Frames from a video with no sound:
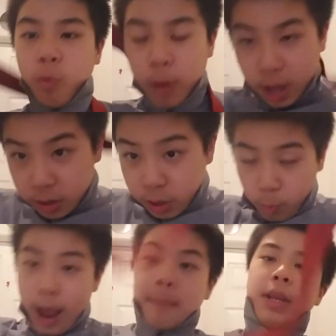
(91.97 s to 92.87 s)
Well, the
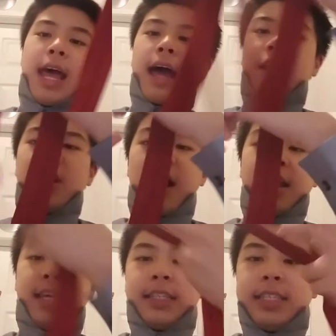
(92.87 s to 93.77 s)
Rabinak
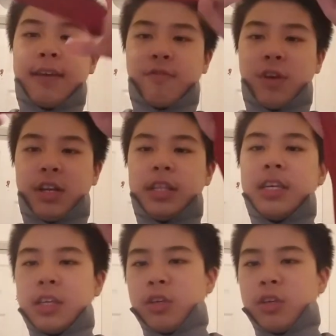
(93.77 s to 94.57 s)
Knot is different.